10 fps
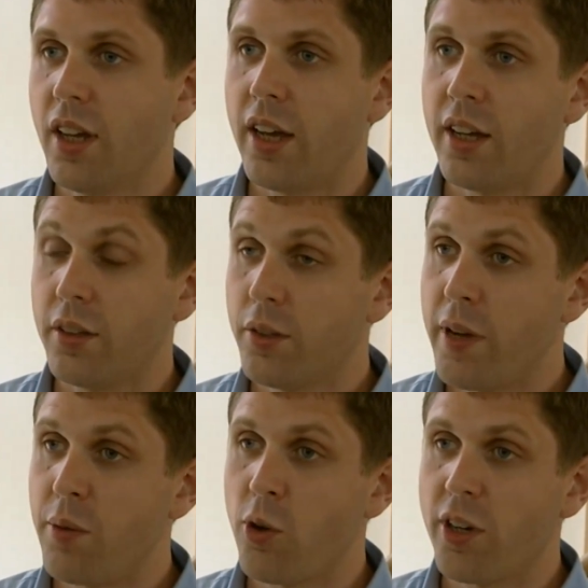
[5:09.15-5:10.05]
uh, the
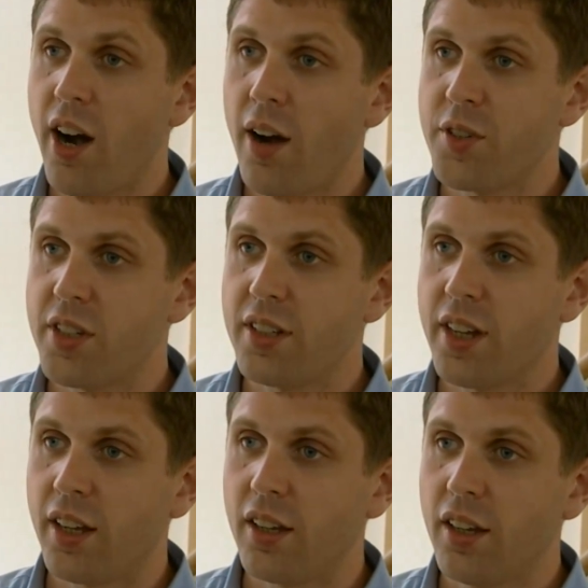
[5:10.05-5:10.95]
rainwater harvesting
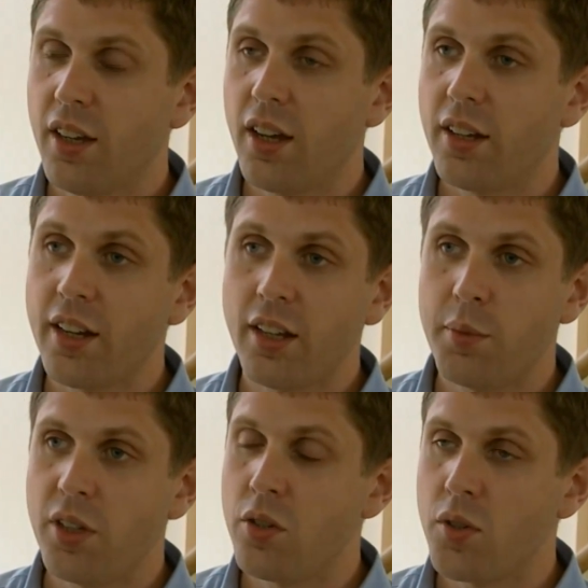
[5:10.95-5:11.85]
tank, and that
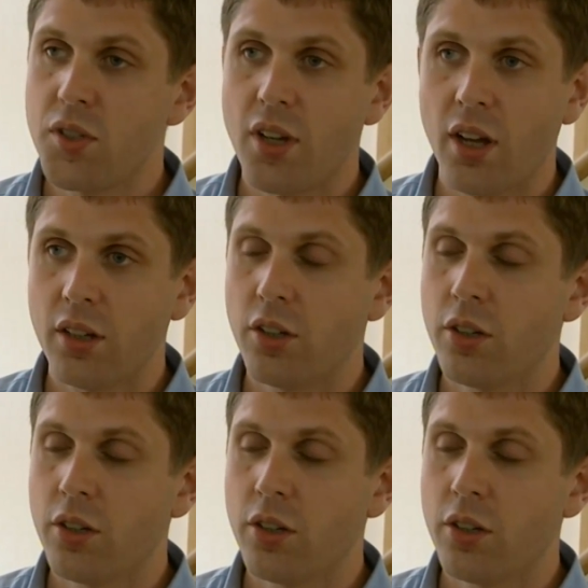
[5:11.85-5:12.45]
can be used on